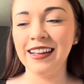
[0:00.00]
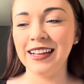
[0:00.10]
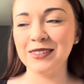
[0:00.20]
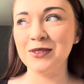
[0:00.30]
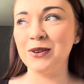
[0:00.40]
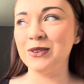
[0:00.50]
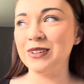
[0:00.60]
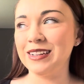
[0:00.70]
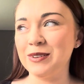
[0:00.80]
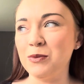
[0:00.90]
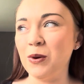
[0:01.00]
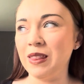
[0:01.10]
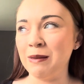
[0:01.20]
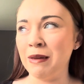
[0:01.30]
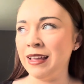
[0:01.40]
It's not what
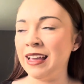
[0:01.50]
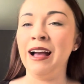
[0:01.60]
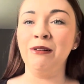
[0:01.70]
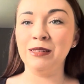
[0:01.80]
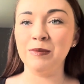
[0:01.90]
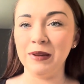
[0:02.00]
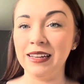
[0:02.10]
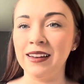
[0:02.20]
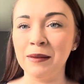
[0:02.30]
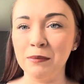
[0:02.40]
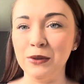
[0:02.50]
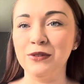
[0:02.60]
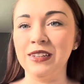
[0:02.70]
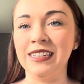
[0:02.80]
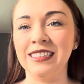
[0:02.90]
they make it out to be in like
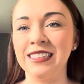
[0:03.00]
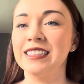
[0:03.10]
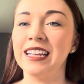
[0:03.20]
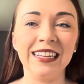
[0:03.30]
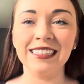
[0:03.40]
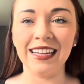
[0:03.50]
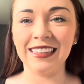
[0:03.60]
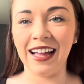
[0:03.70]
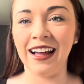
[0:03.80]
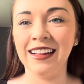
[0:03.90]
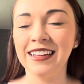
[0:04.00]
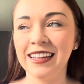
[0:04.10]
movies and things like that.